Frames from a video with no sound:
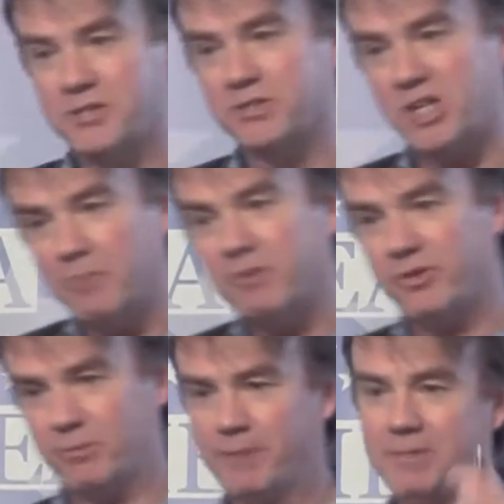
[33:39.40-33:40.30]
to the top, if
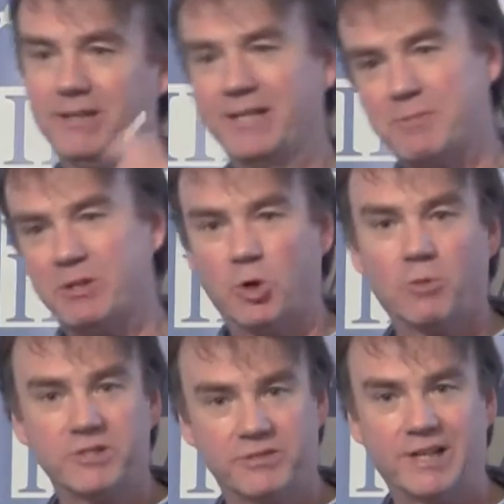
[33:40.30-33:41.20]
you I mean, it's a bit
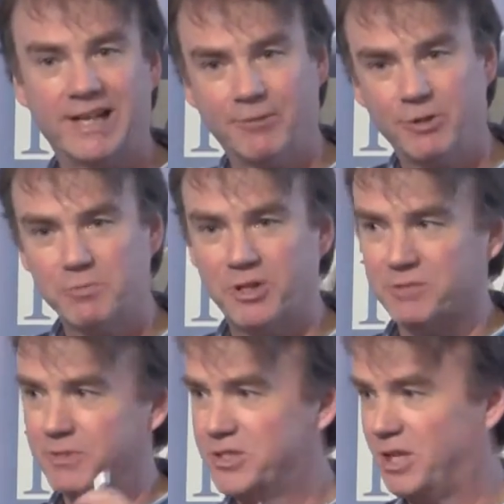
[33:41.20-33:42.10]
normative, the language,
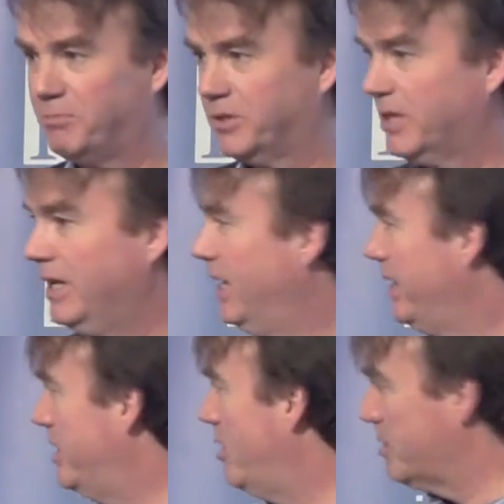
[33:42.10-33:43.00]
bottom and top, but
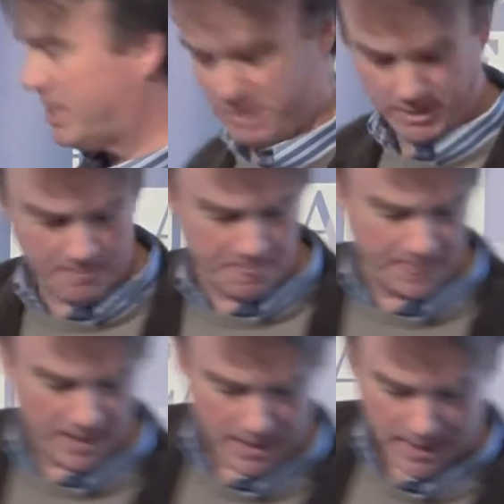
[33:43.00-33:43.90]
you know what I mean.
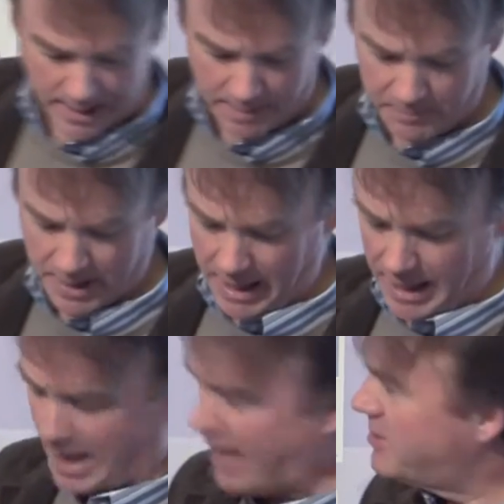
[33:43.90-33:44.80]
Um,
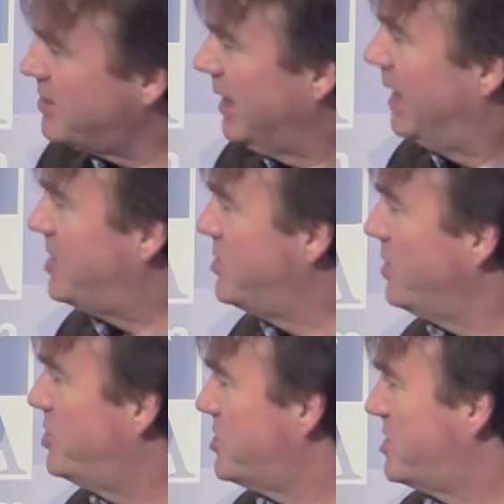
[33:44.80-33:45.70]
and it's
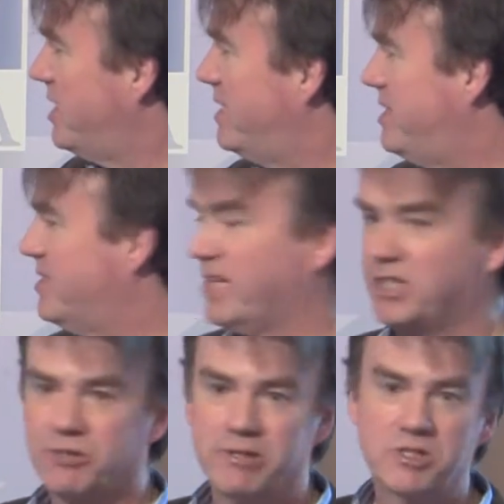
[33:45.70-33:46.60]
not just a 19th
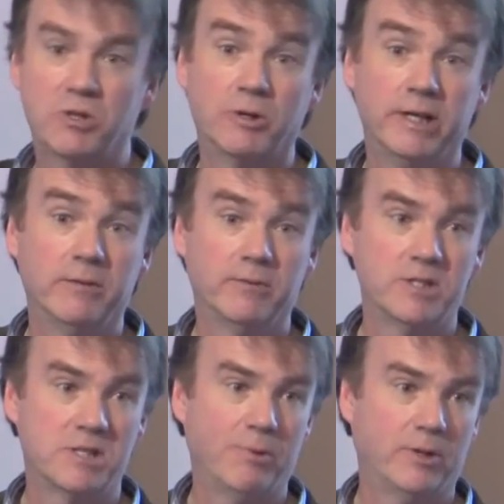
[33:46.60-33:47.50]
century story,
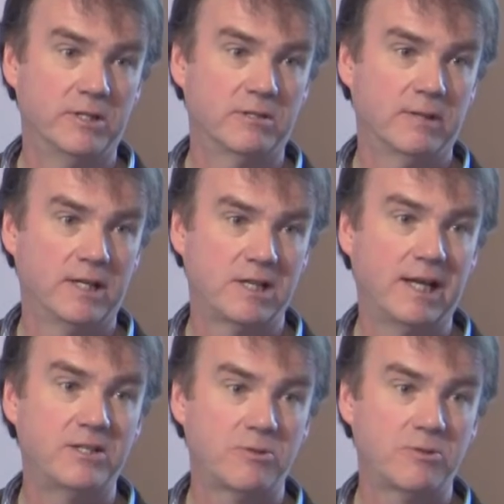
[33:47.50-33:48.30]
is the point. It's a late